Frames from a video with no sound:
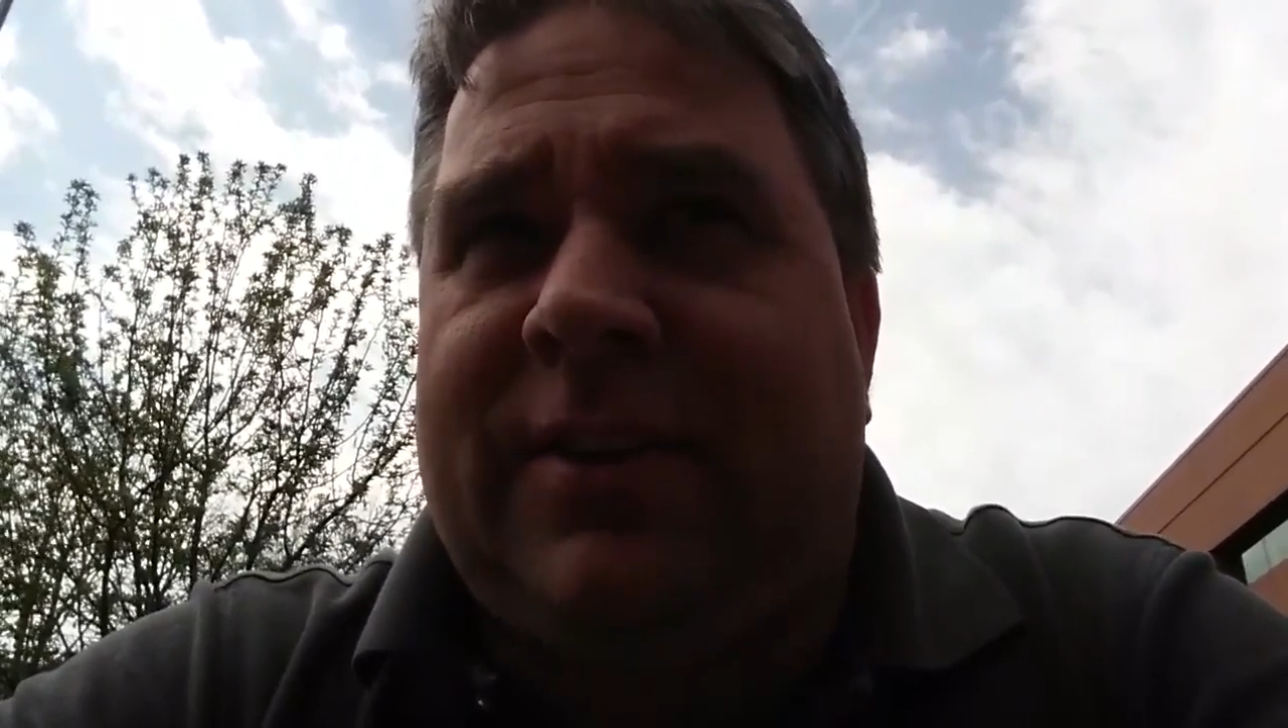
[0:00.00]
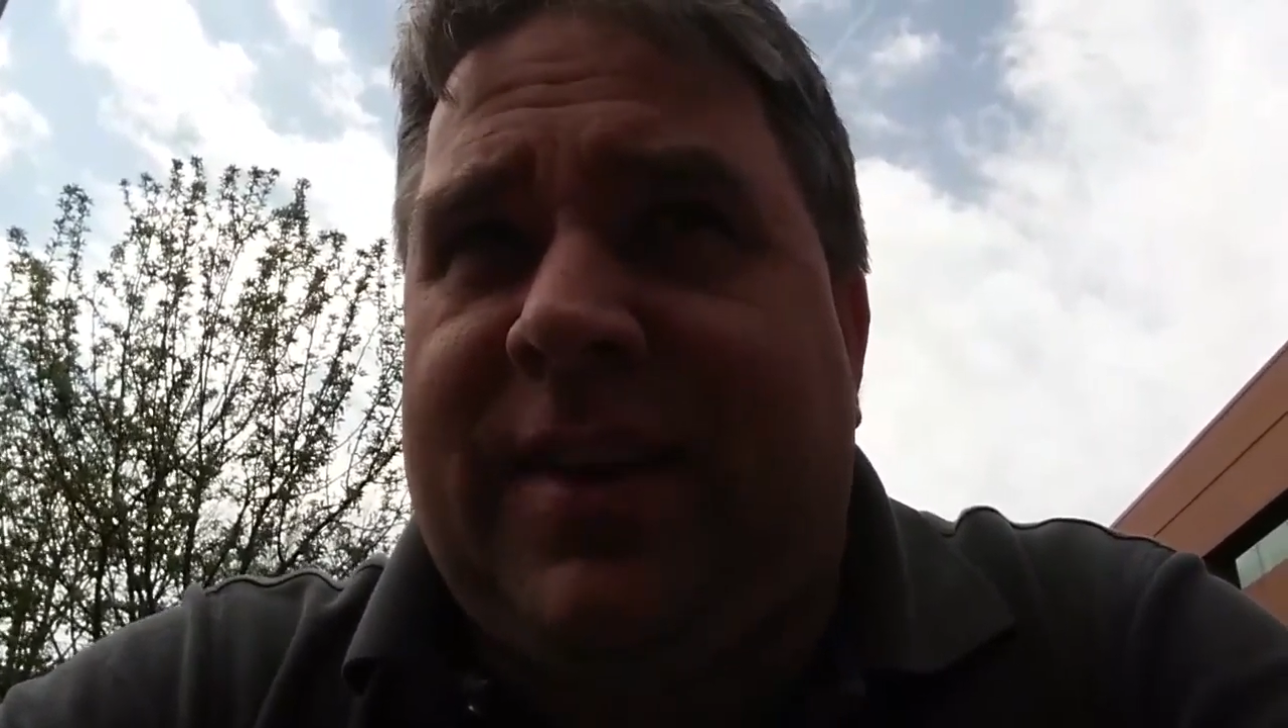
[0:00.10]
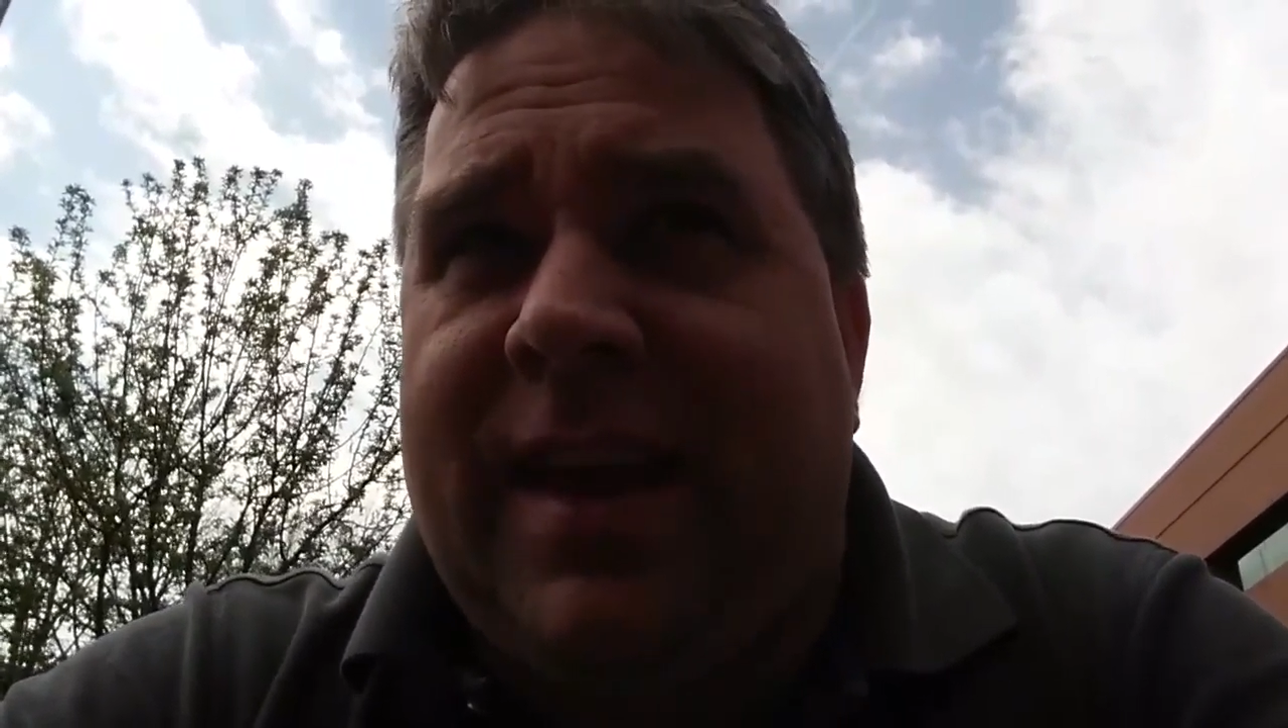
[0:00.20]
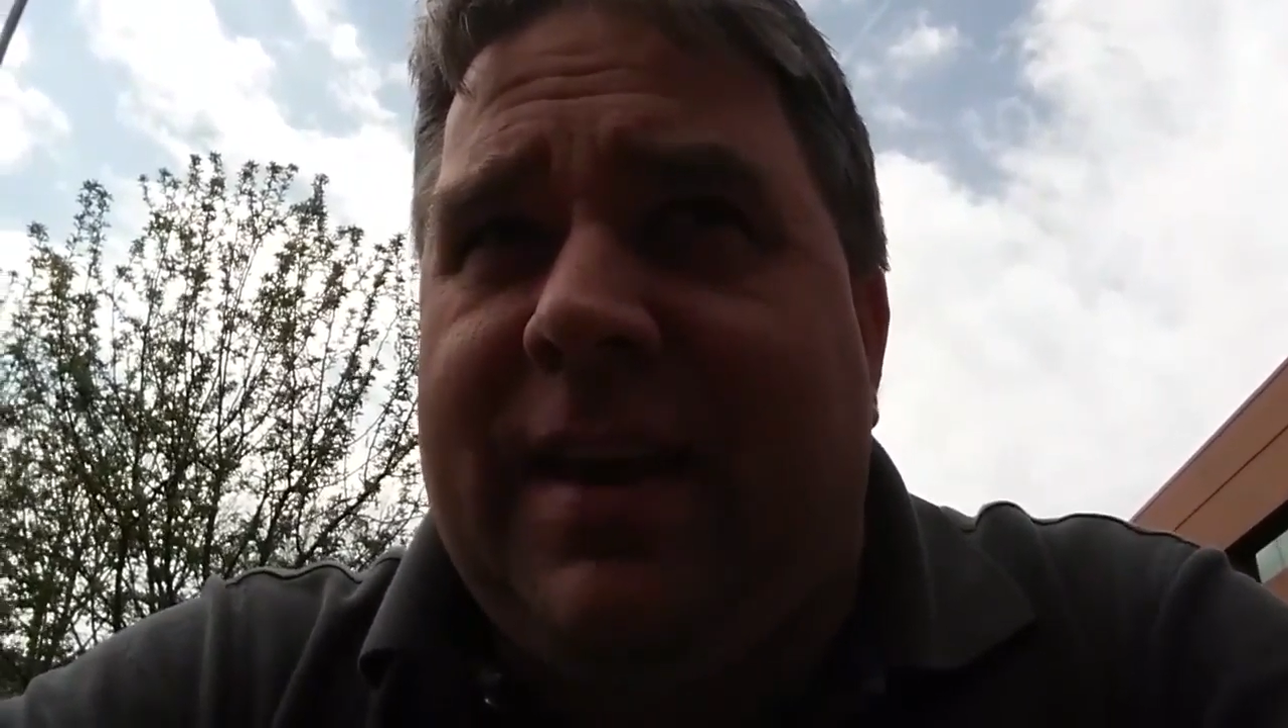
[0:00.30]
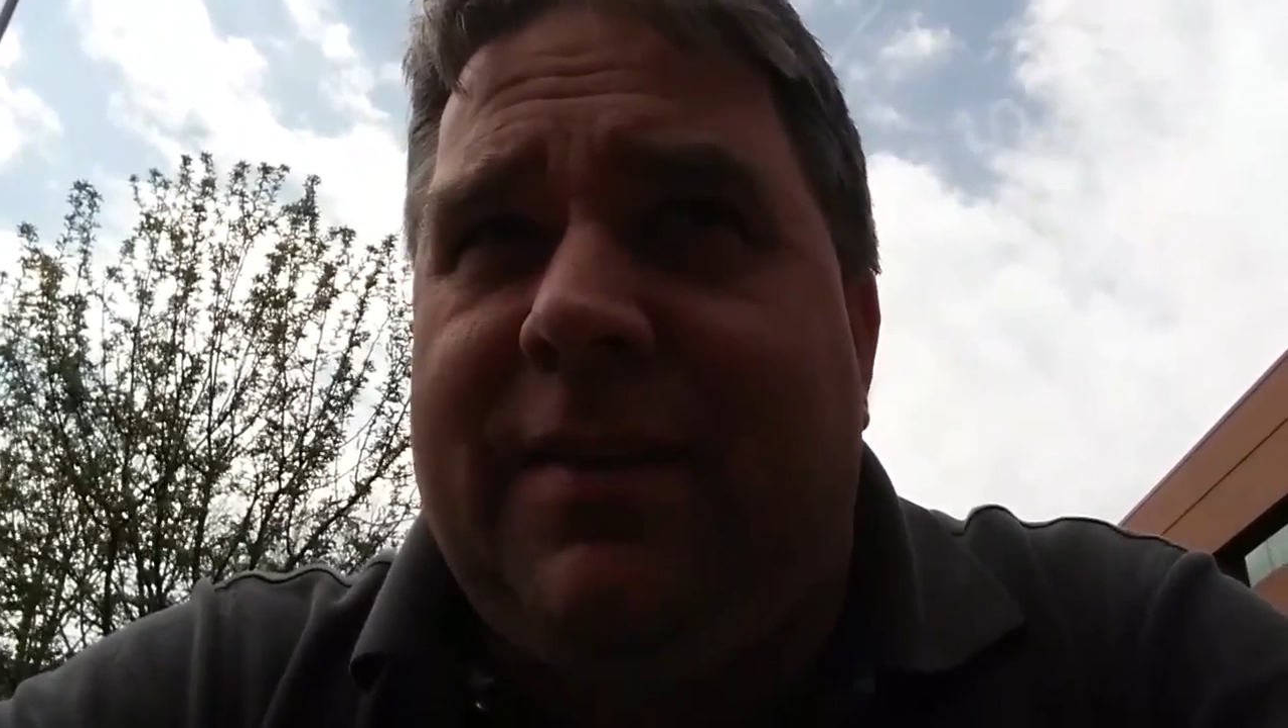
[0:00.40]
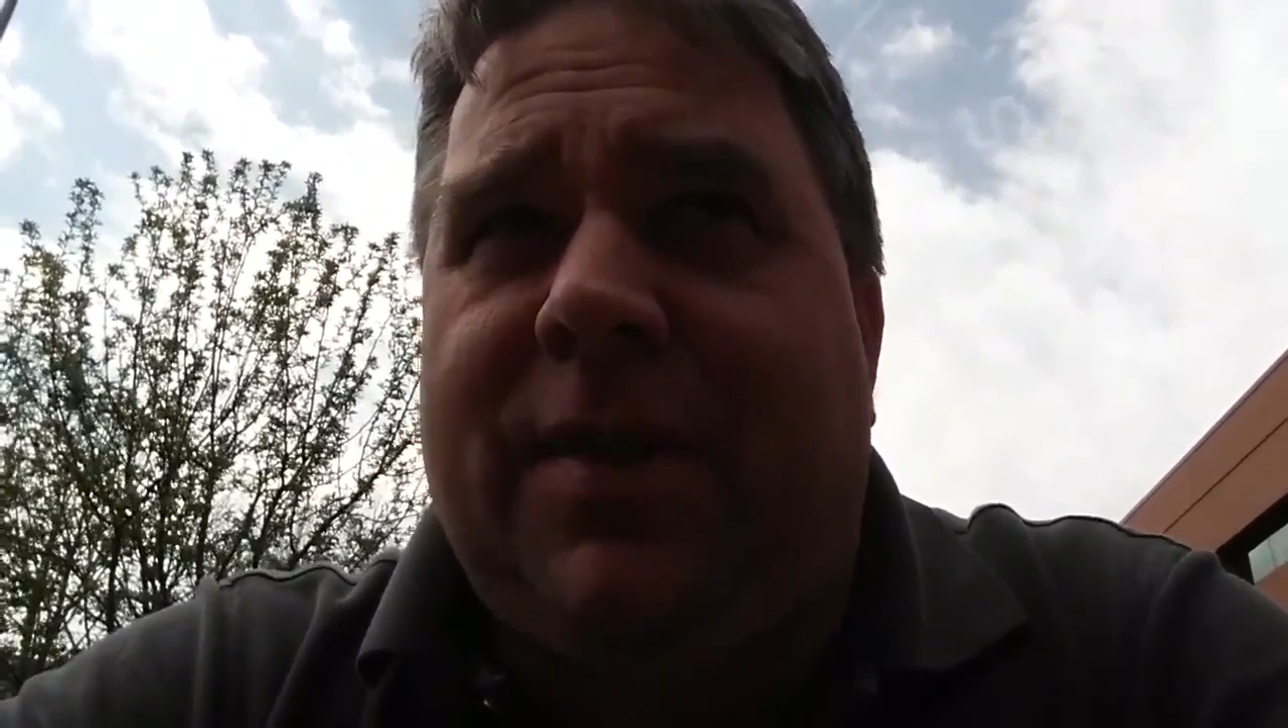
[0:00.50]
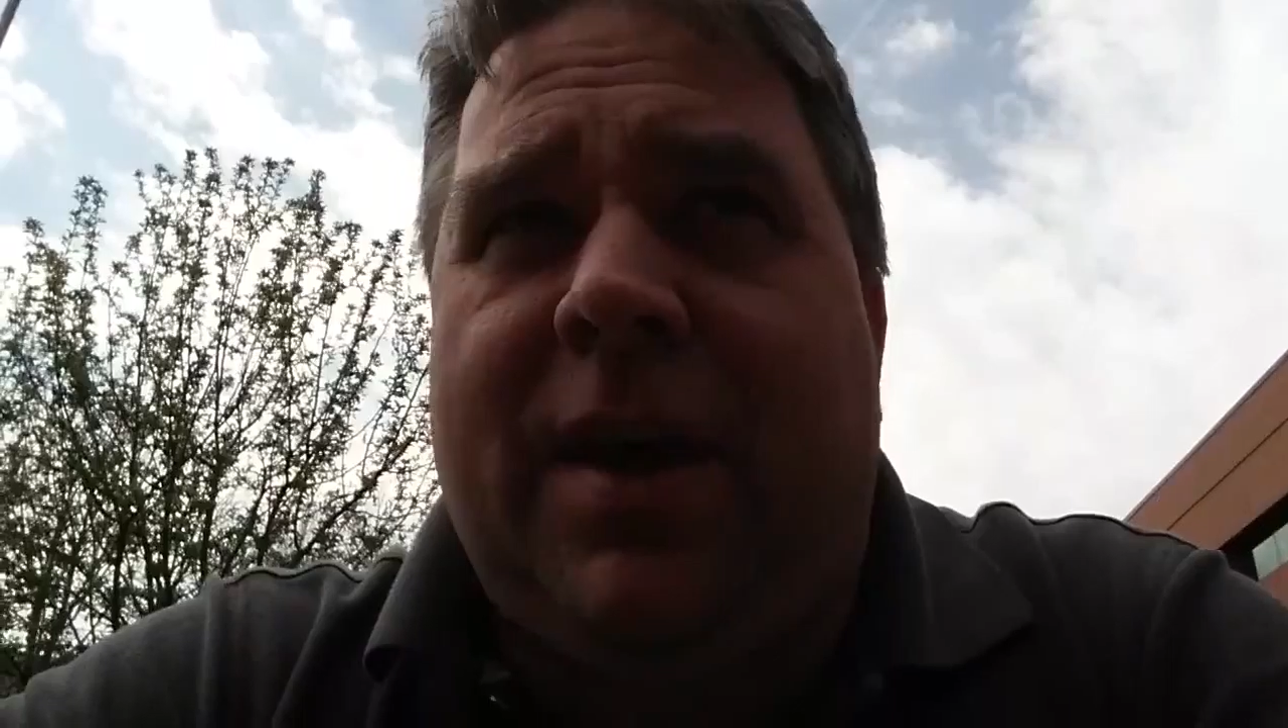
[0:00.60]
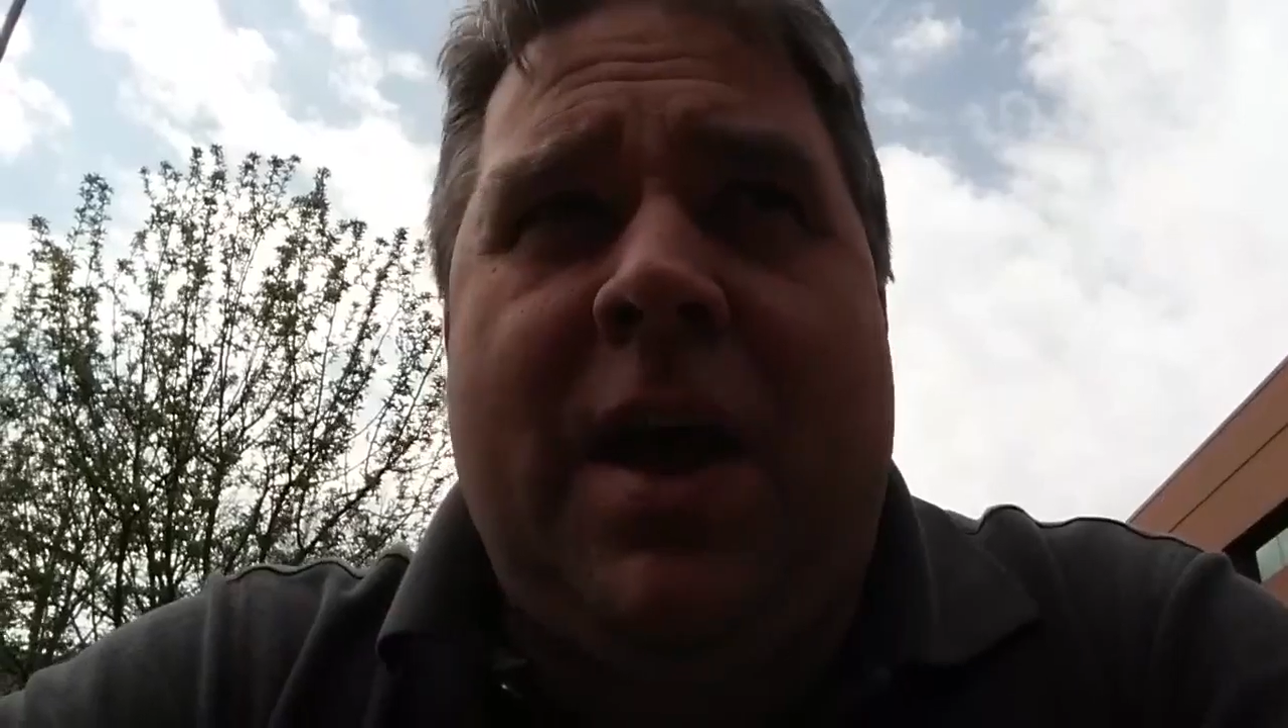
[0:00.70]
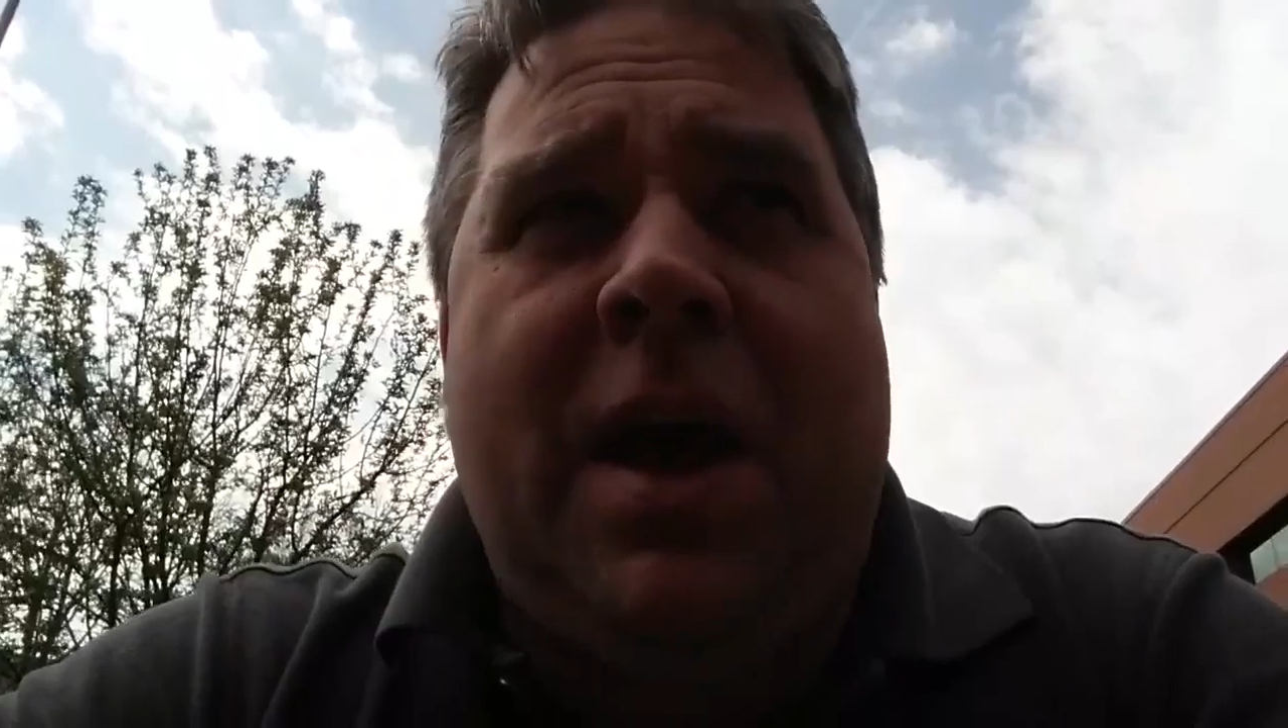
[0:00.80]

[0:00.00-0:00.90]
saved?